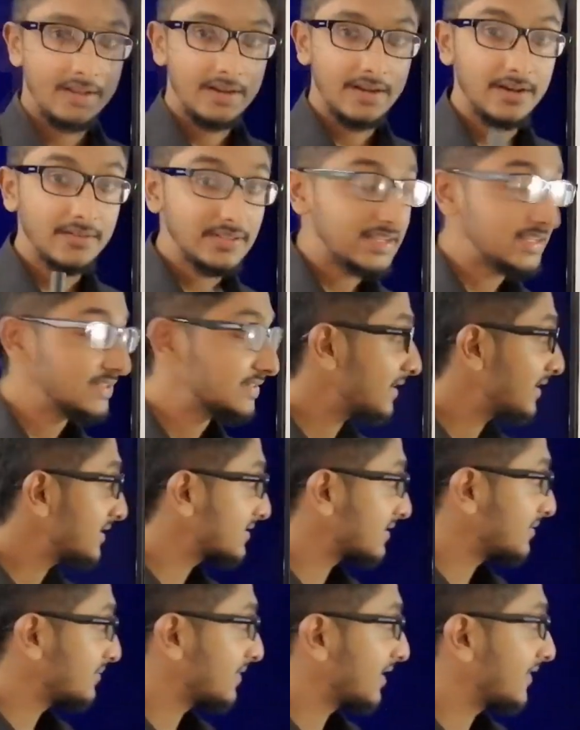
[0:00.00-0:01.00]
Now, these are
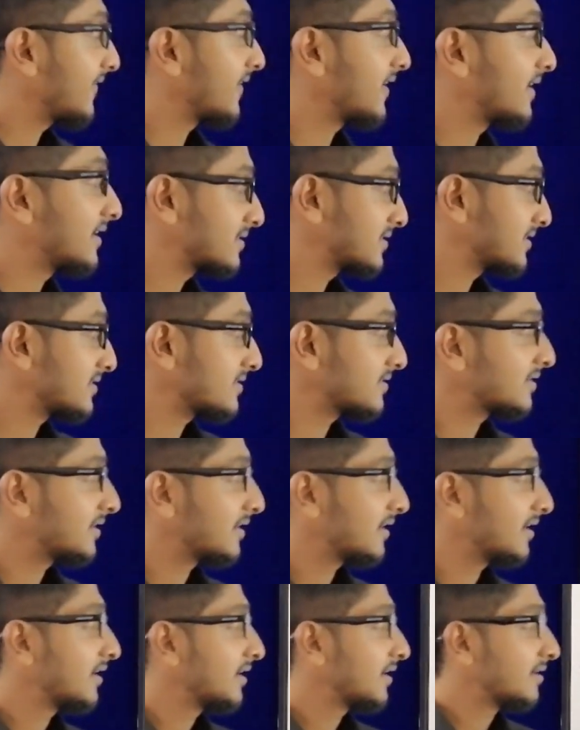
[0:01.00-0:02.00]
some differences
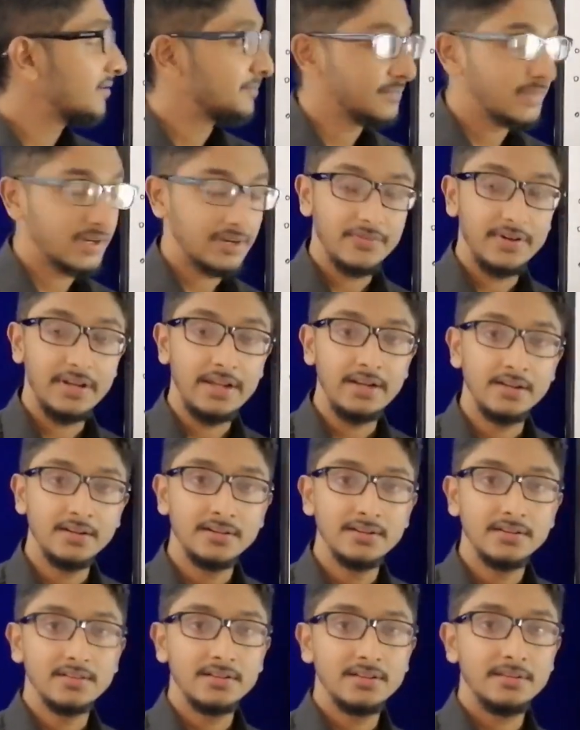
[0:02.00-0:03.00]
between
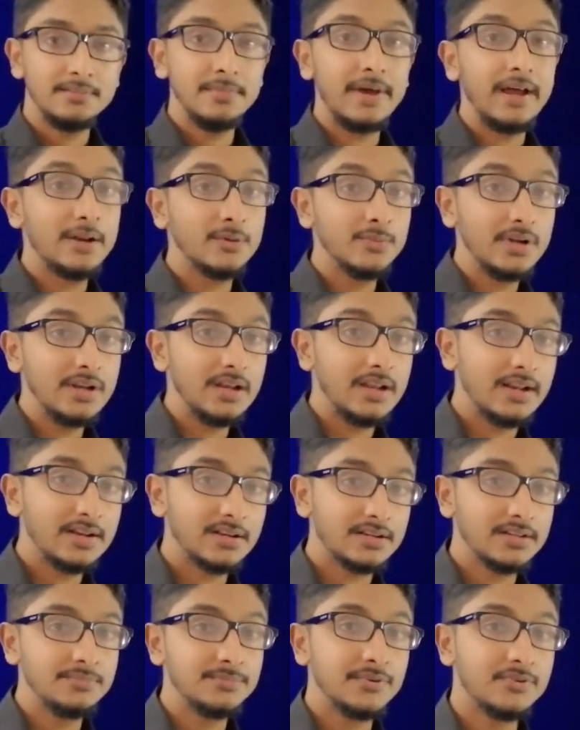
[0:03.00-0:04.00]
manual
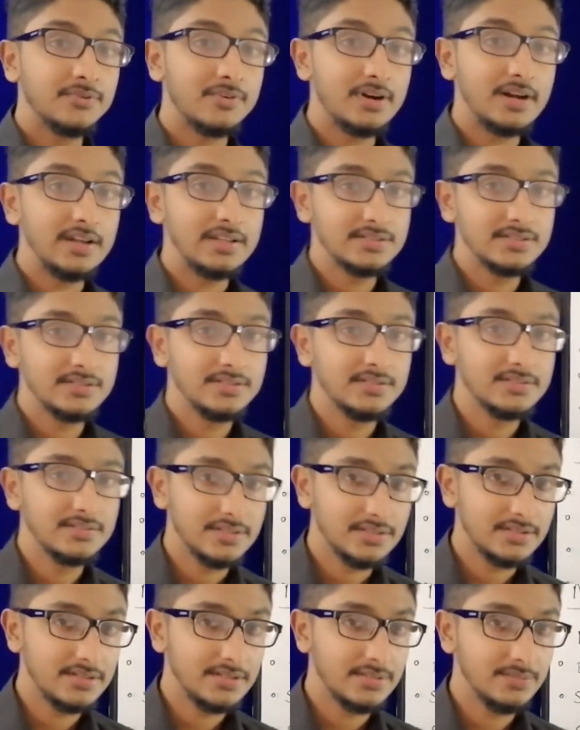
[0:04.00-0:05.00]
and computerized
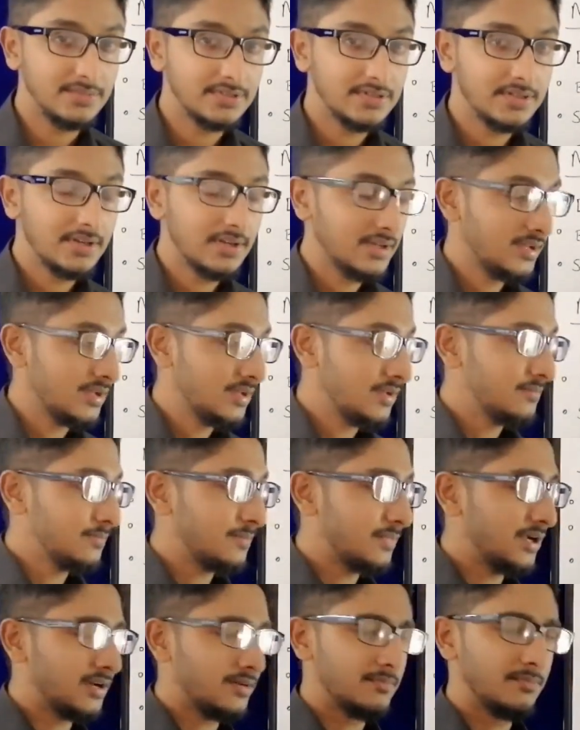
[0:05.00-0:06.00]
systems,
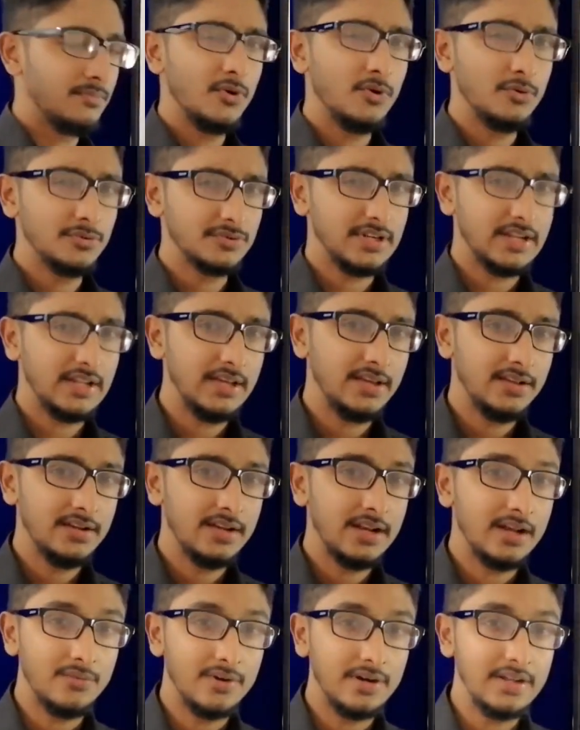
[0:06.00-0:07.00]
but mostly
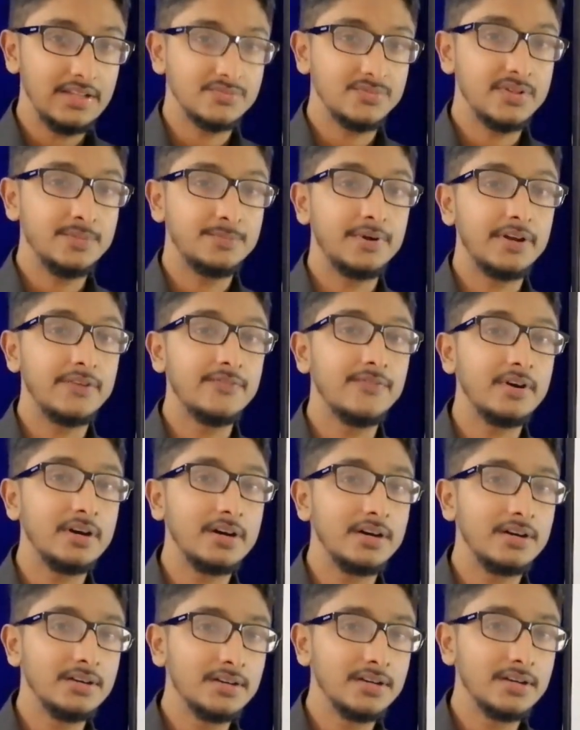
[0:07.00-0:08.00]
nowadays we
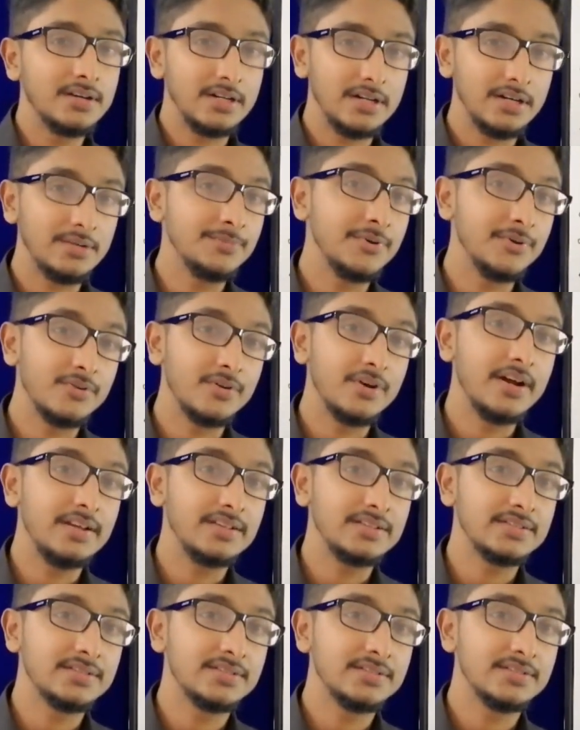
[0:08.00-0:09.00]
prefer
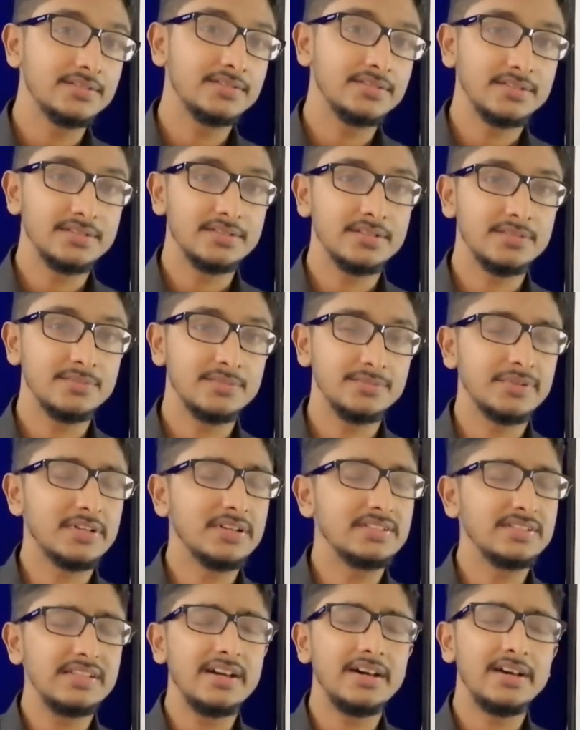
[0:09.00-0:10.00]
computerized systems
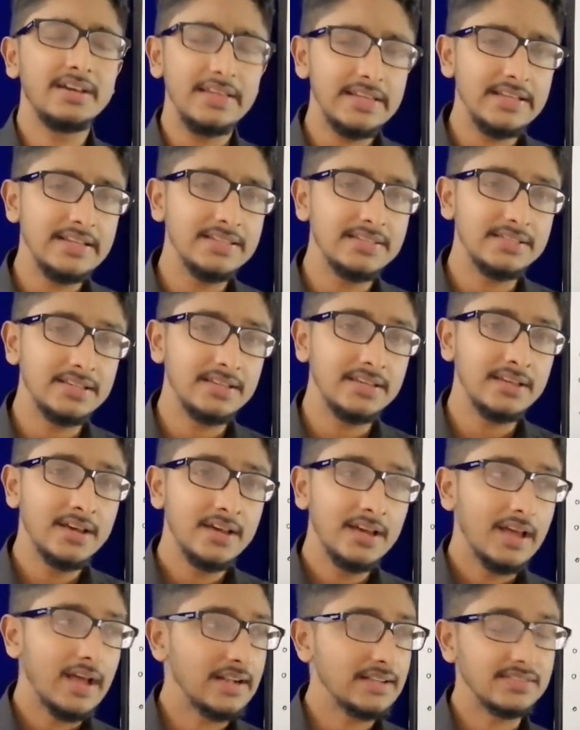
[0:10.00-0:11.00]
because they are easy
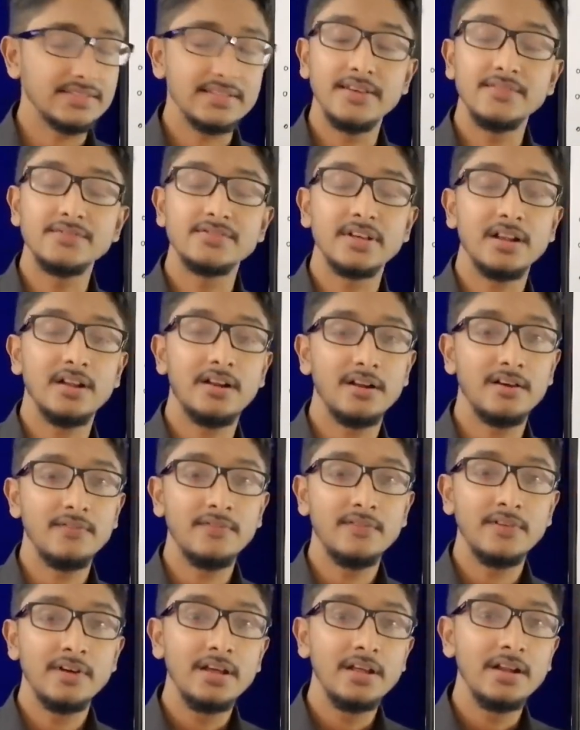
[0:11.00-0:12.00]
and saves a lot of
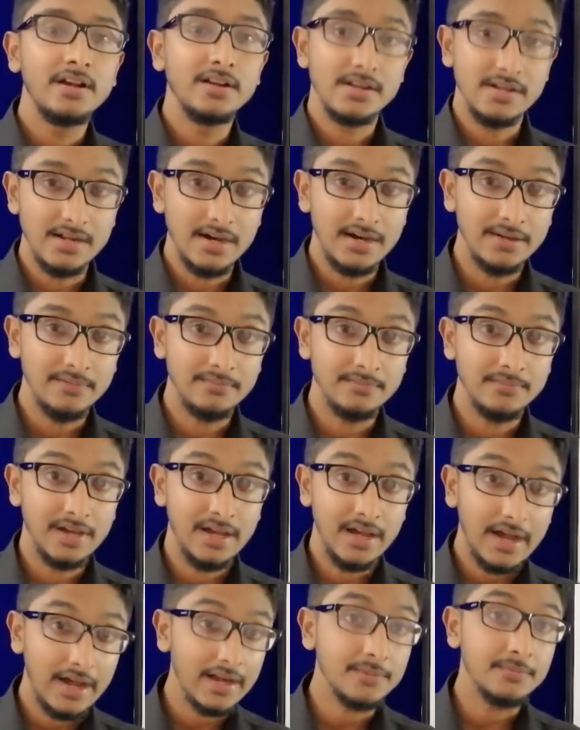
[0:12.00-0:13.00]
time
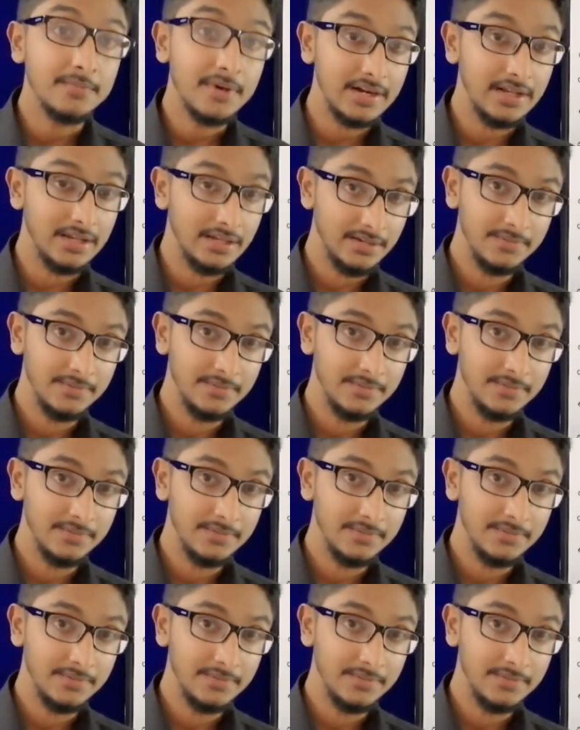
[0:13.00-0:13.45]
and money,